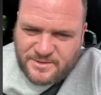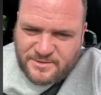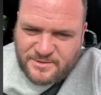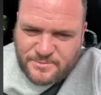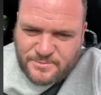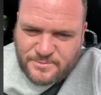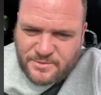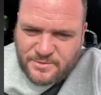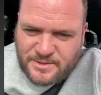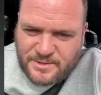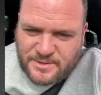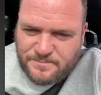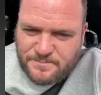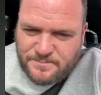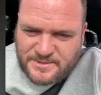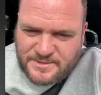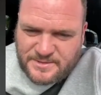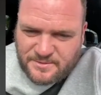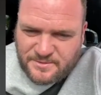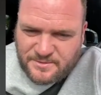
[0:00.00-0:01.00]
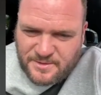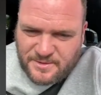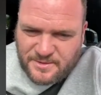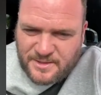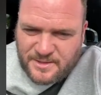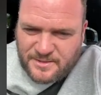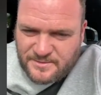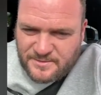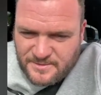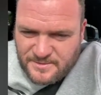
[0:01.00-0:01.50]
I'm joking. Please don't do
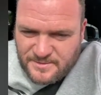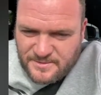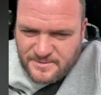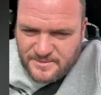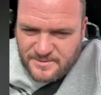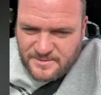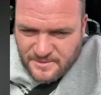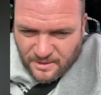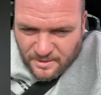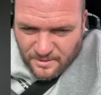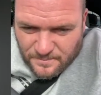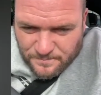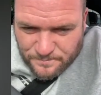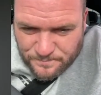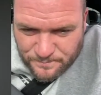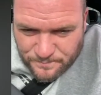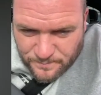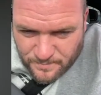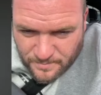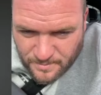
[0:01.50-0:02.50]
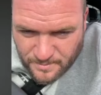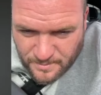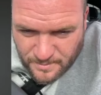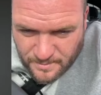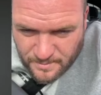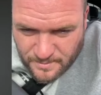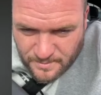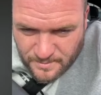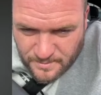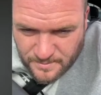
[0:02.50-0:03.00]

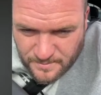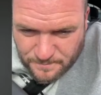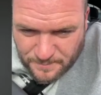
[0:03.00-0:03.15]
that.